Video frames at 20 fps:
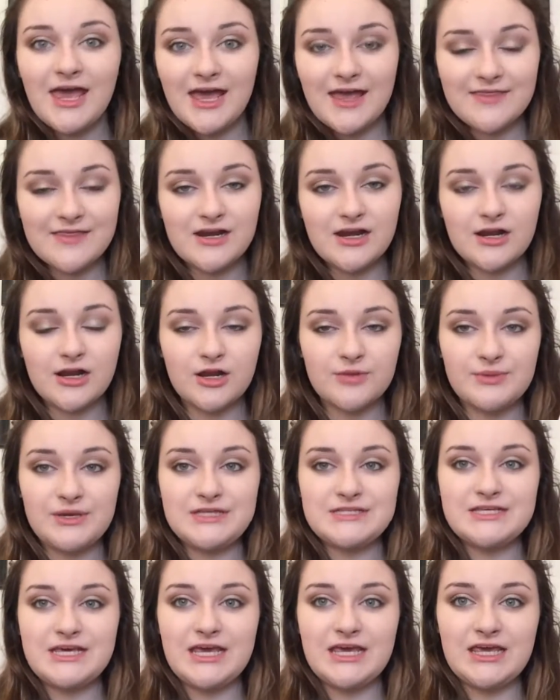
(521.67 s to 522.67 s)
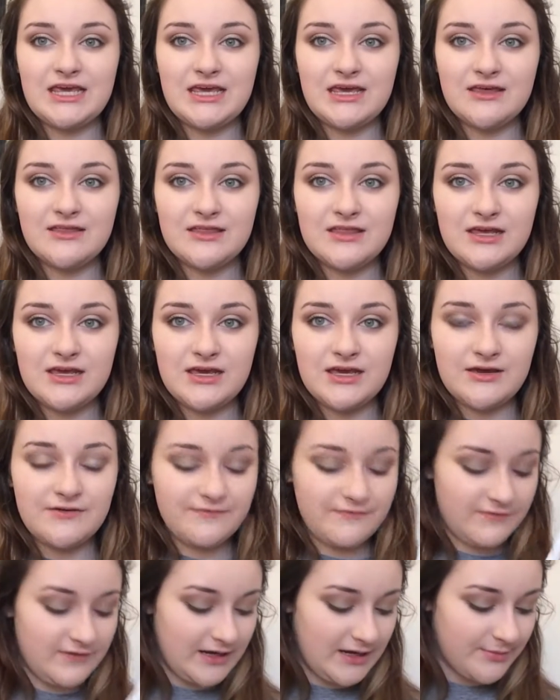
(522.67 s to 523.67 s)
And then I'm going to be taking the
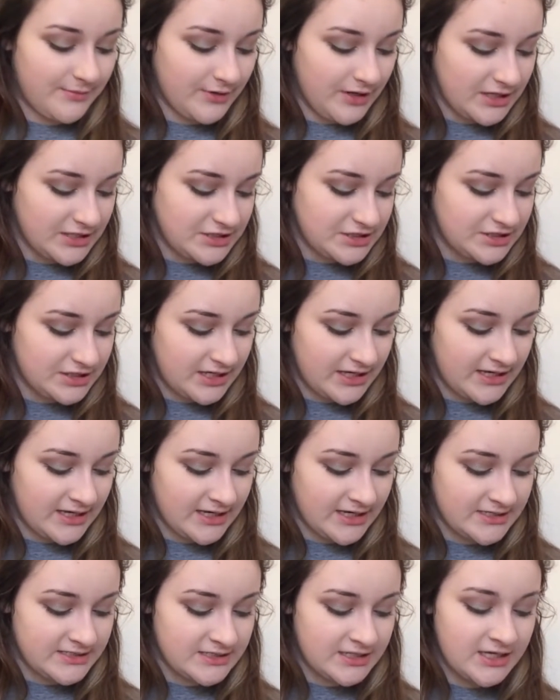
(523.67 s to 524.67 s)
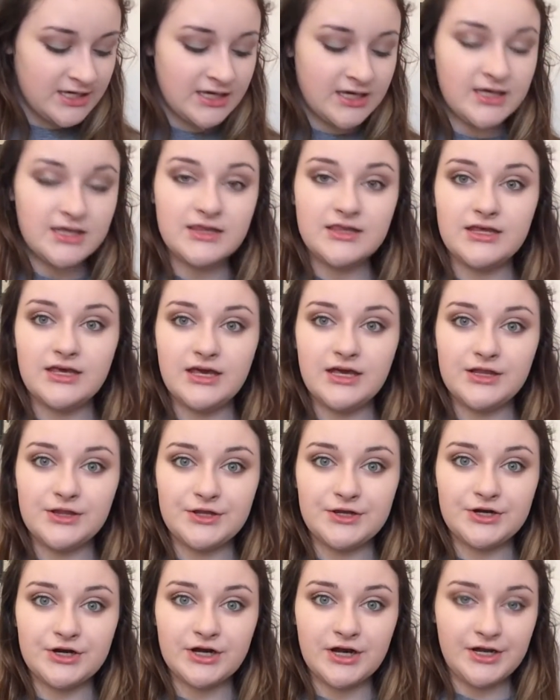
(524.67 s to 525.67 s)
flat brush and the
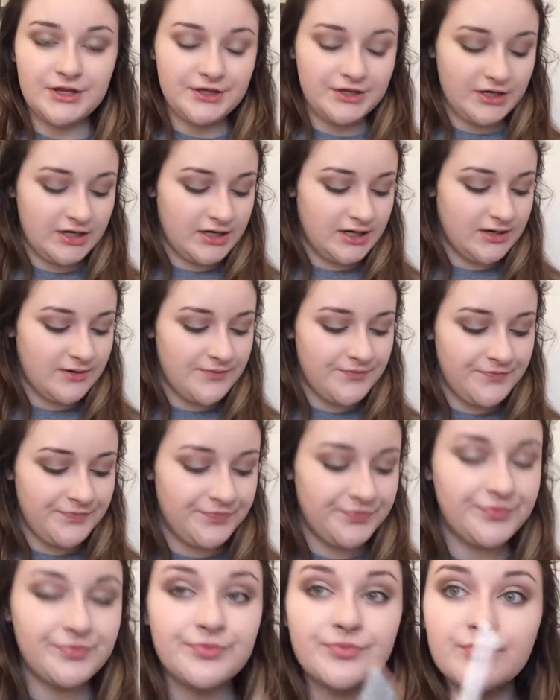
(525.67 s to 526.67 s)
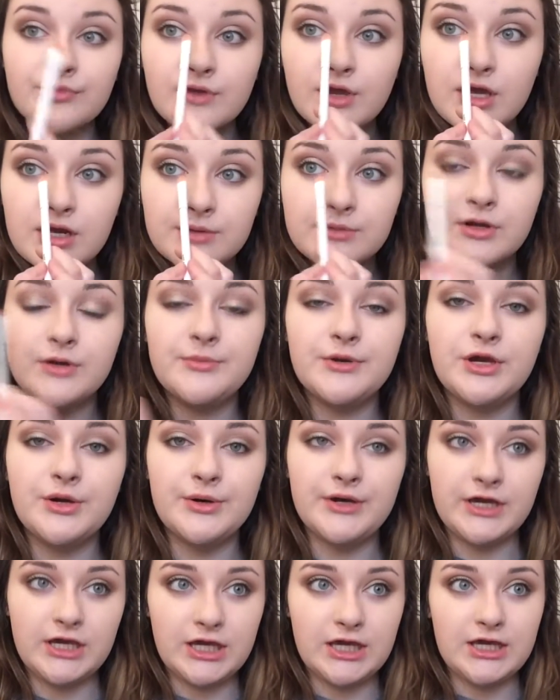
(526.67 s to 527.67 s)
glitter color again, and I'm going to be
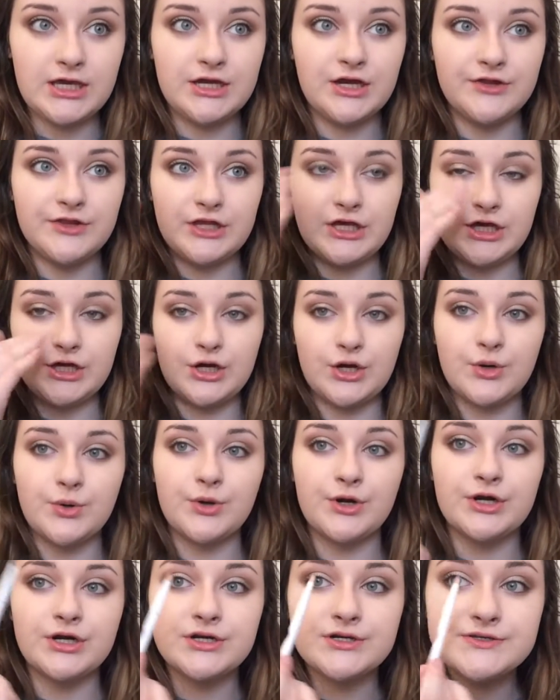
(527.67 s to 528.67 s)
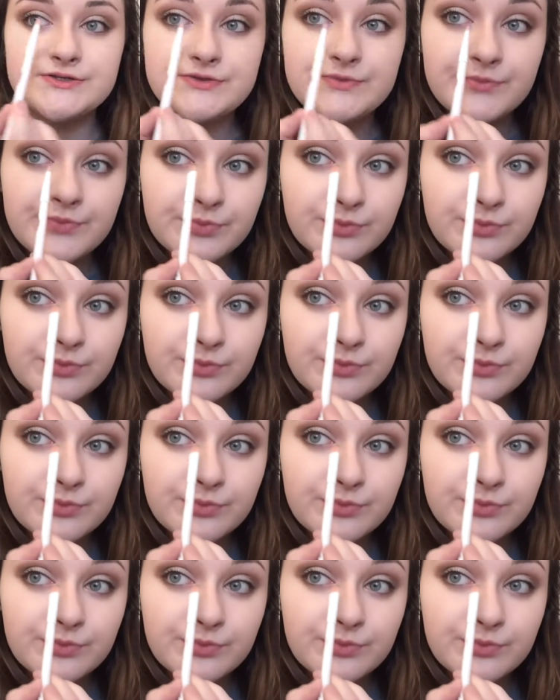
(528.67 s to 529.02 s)
going in on the inner corners.